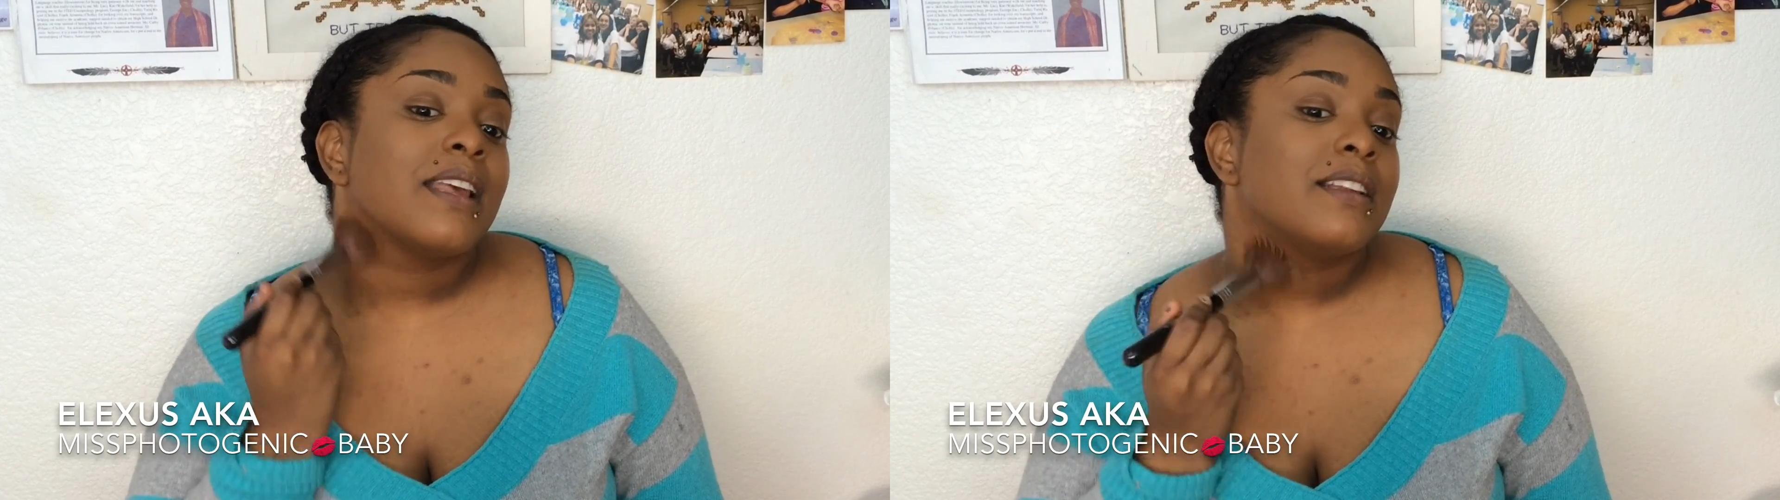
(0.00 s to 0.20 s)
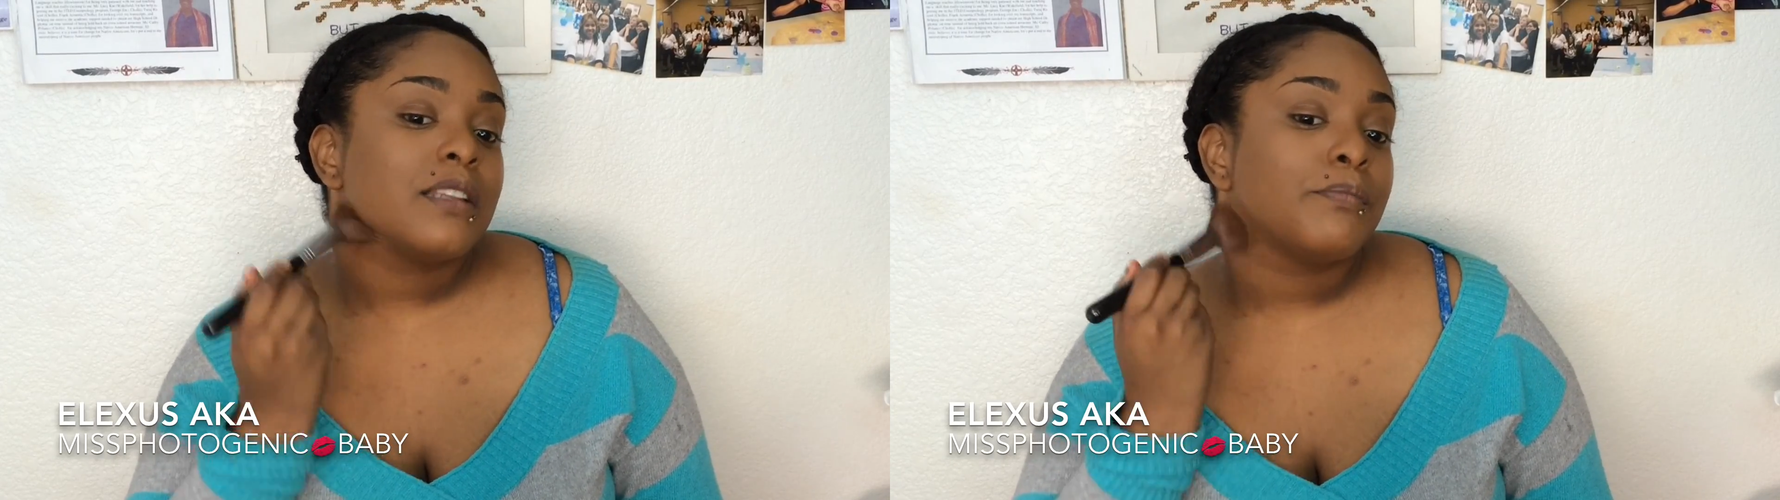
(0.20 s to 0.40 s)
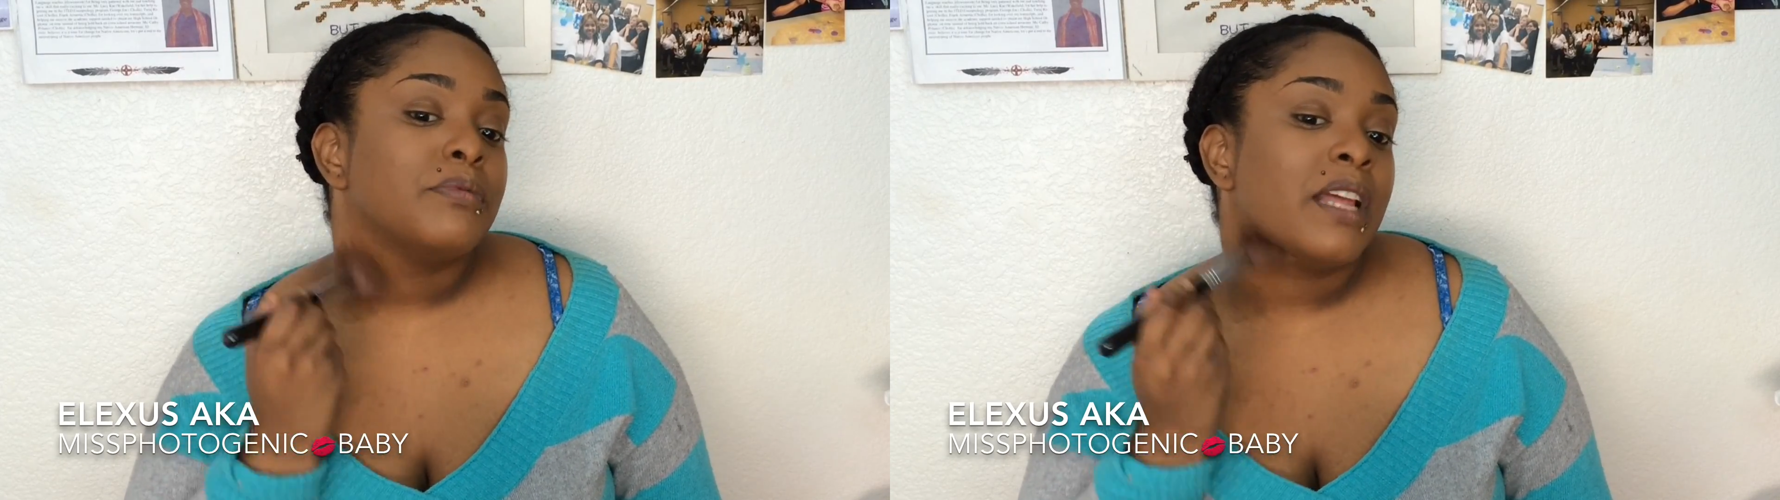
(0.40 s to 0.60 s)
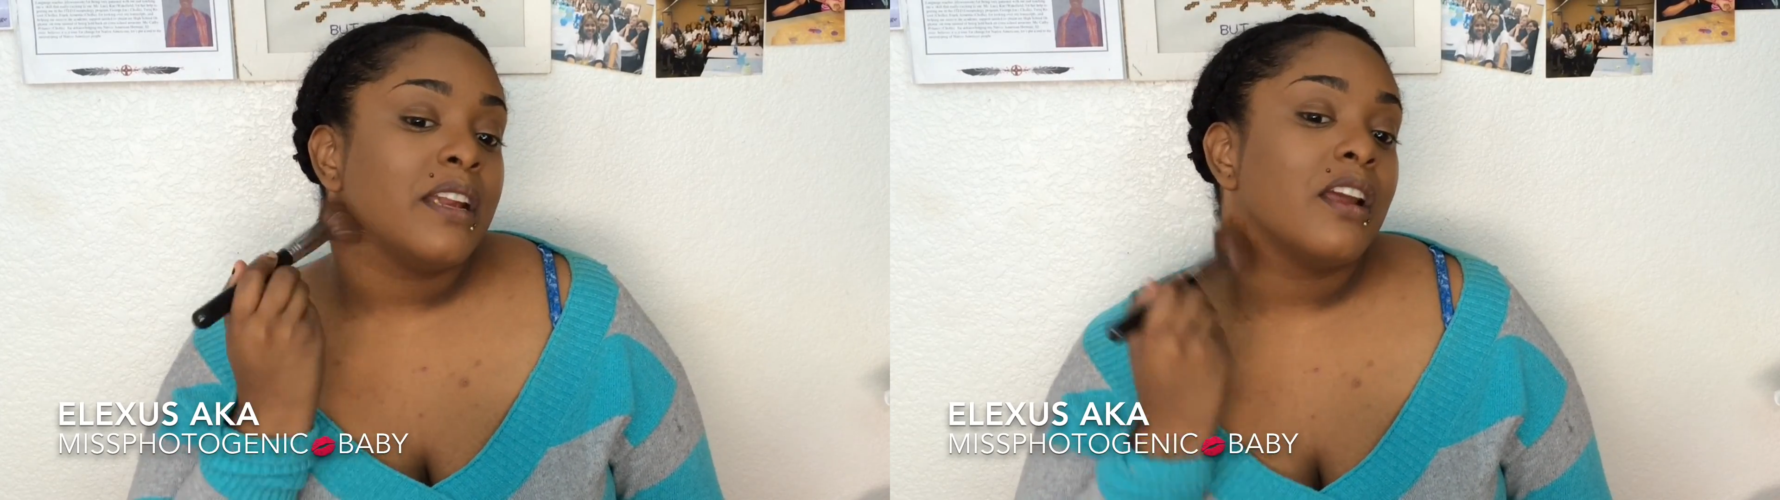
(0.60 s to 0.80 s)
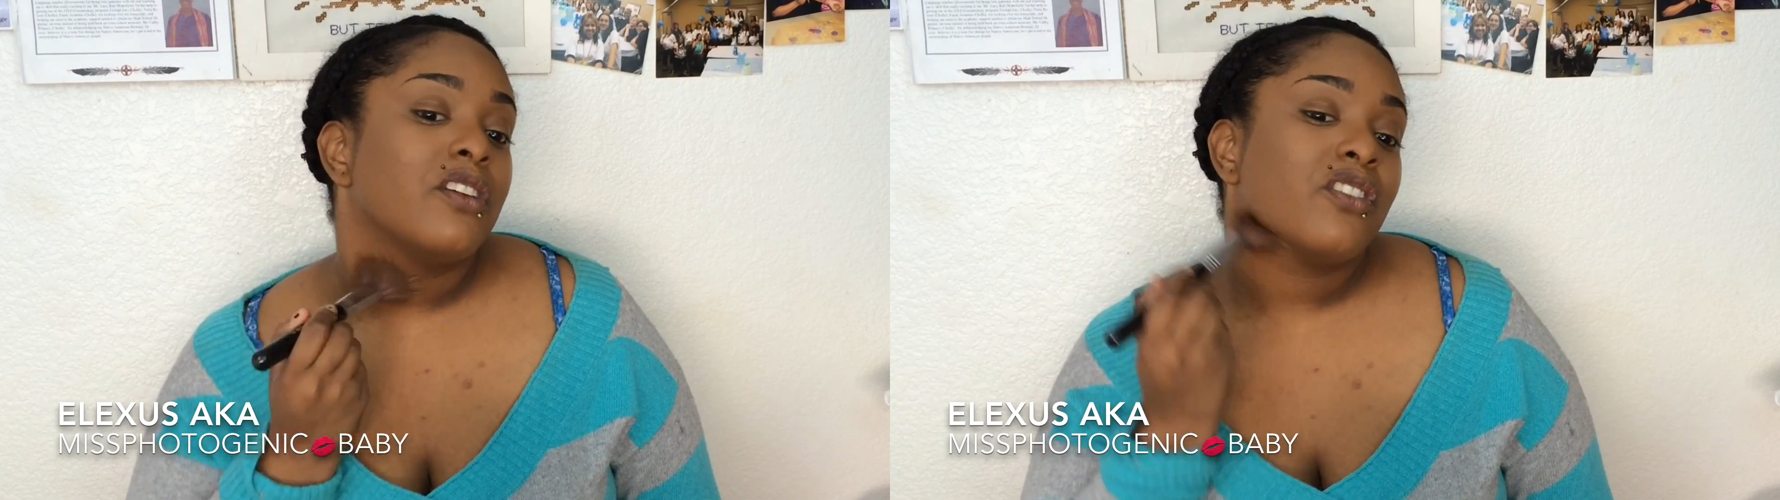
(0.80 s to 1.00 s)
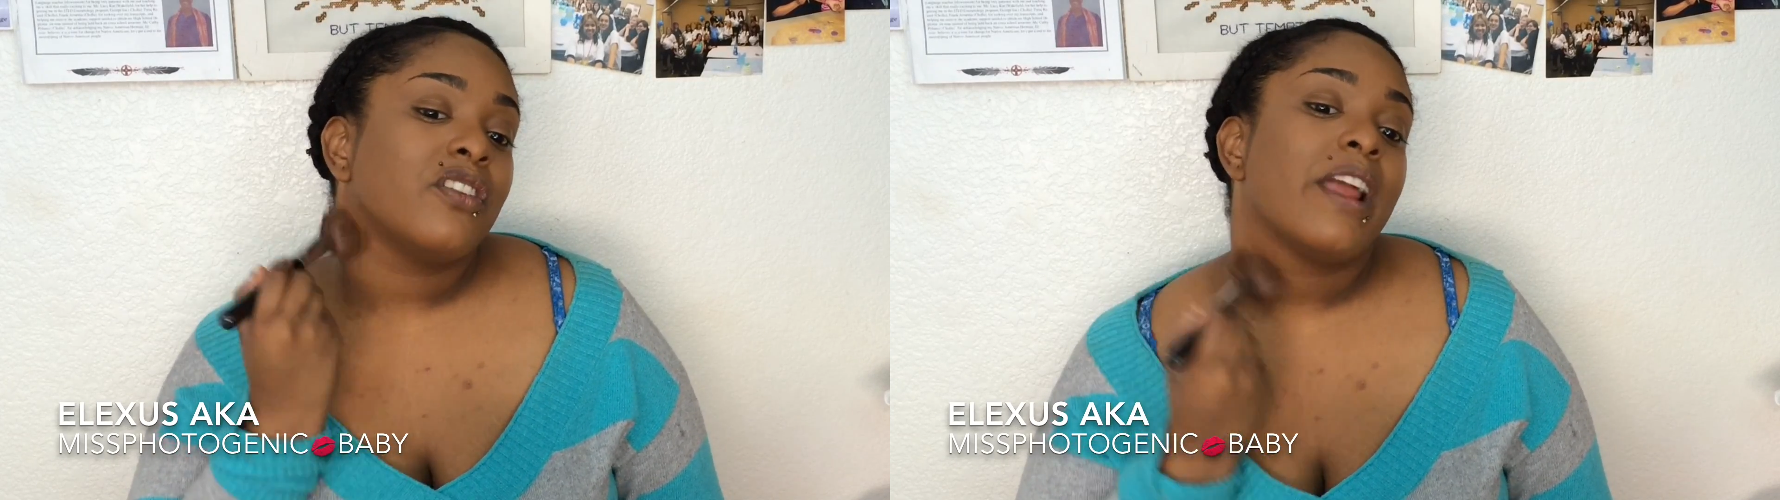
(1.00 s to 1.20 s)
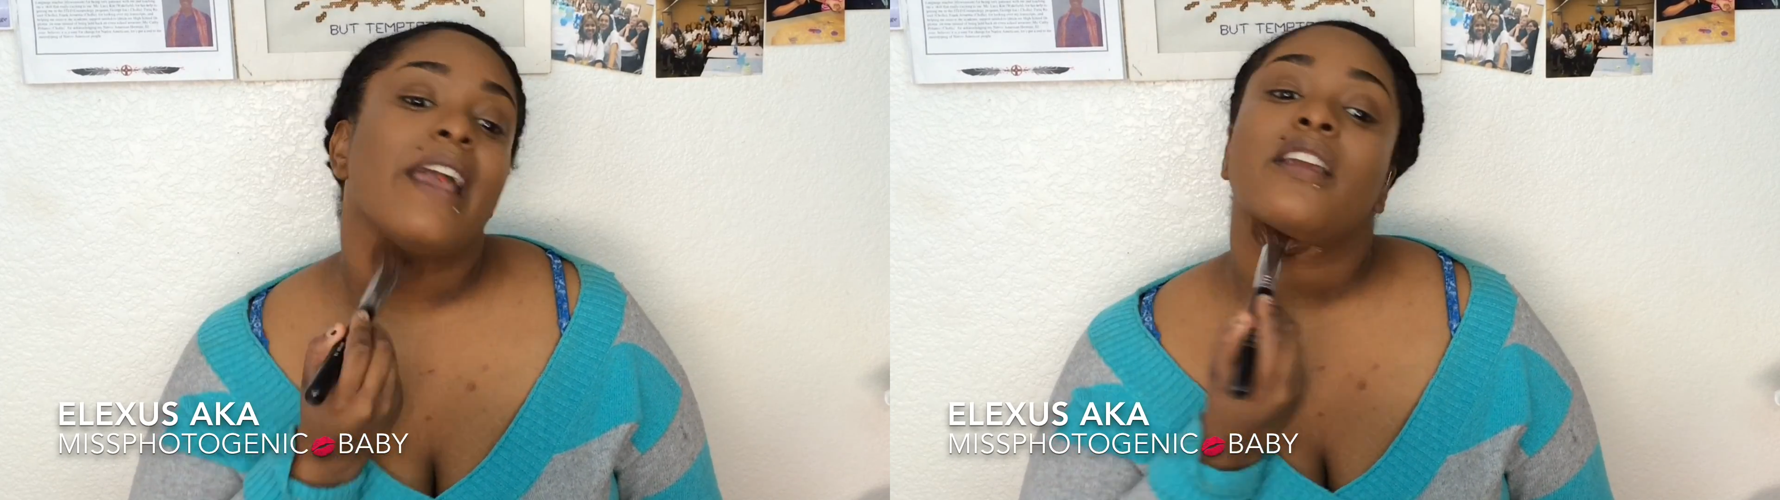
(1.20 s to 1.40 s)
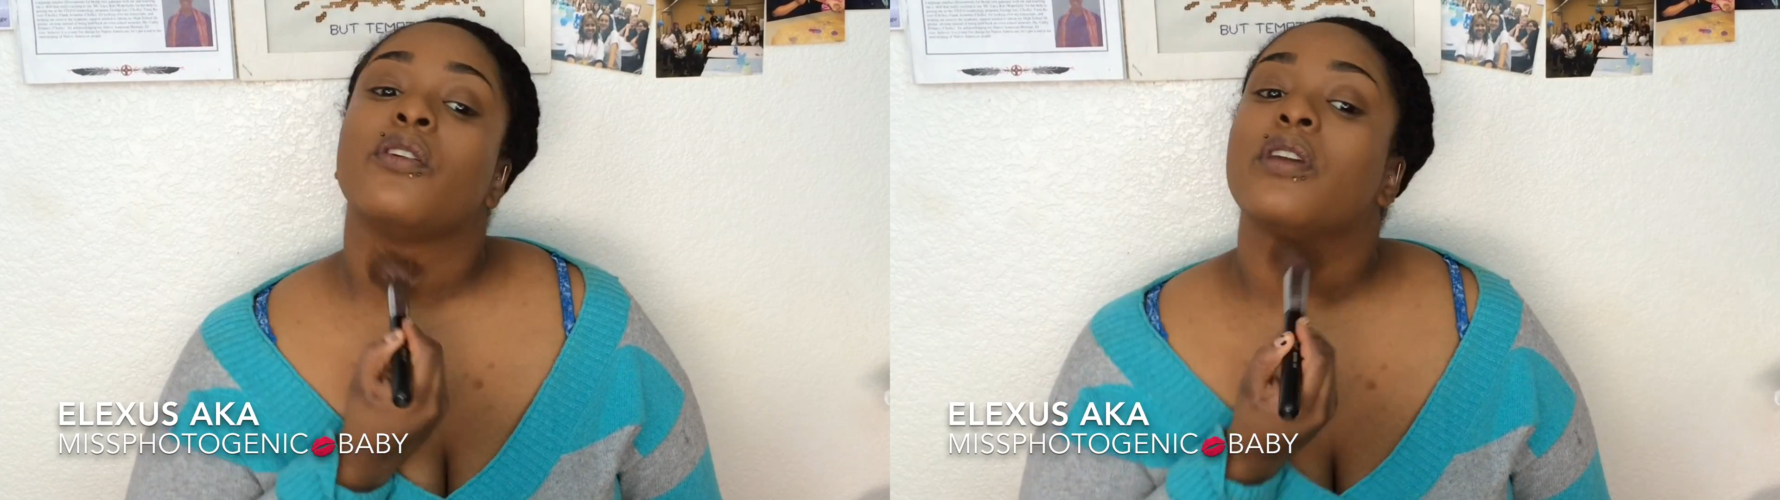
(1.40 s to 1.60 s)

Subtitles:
like to blend on your neck,